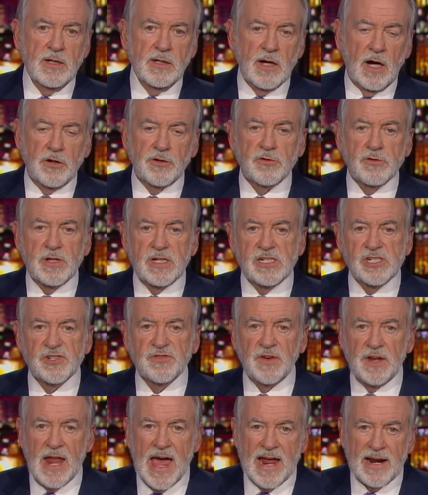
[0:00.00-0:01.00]
under these
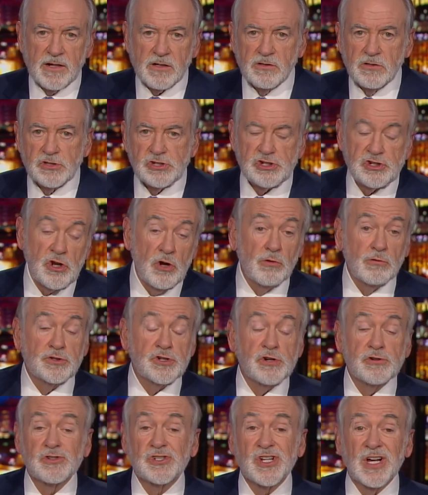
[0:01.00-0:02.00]
fanatical
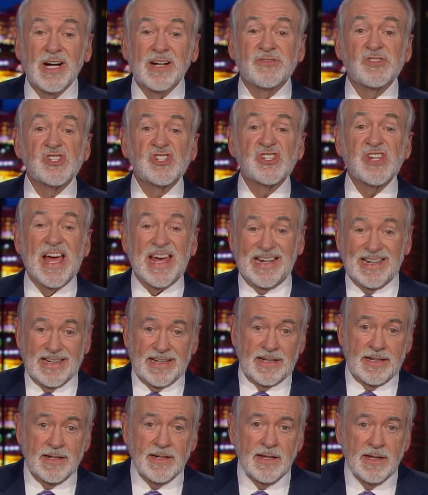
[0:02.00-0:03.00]
soldiers of
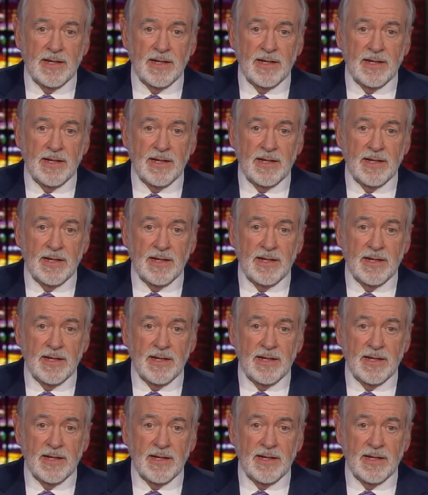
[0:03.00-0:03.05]
Satan.